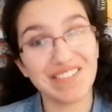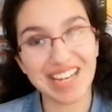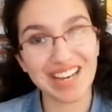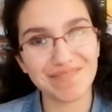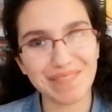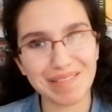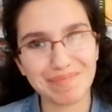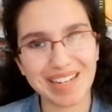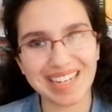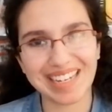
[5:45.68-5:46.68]
we have pet
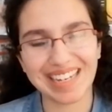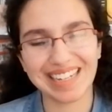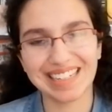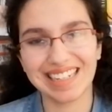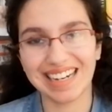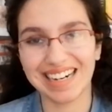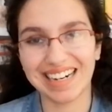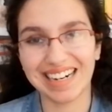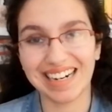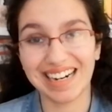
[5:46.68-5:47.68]
pick again.
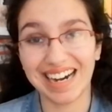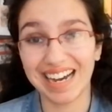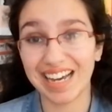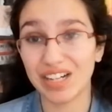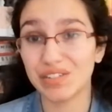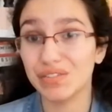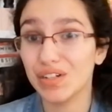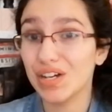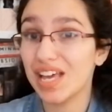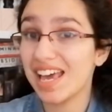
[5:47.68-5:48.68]
I have
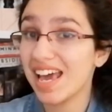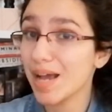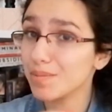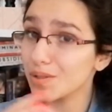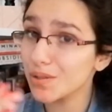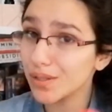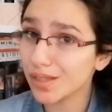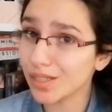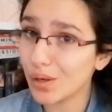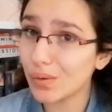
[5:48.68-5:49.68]

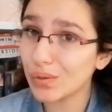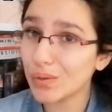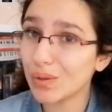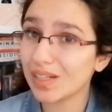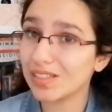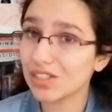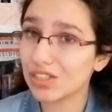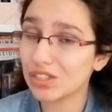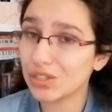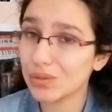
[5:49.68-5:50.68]
absolutely no clue what he's
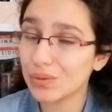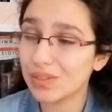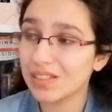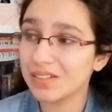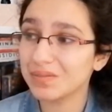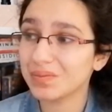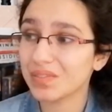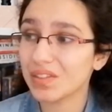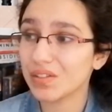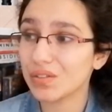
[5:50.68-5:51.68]
gonna choose.
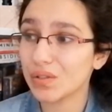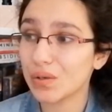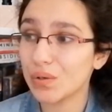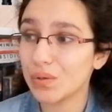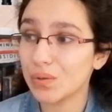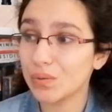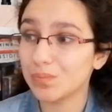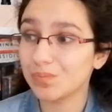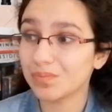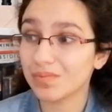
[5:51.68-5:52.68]
So
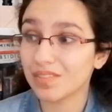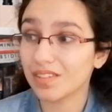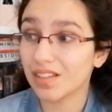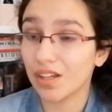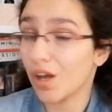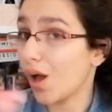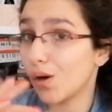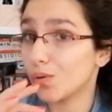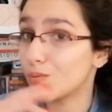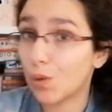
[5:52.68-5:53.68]

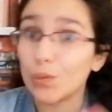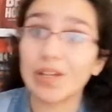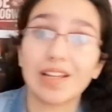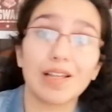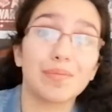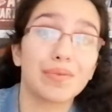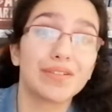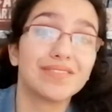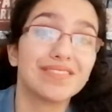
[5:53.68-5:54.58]
roll the clip.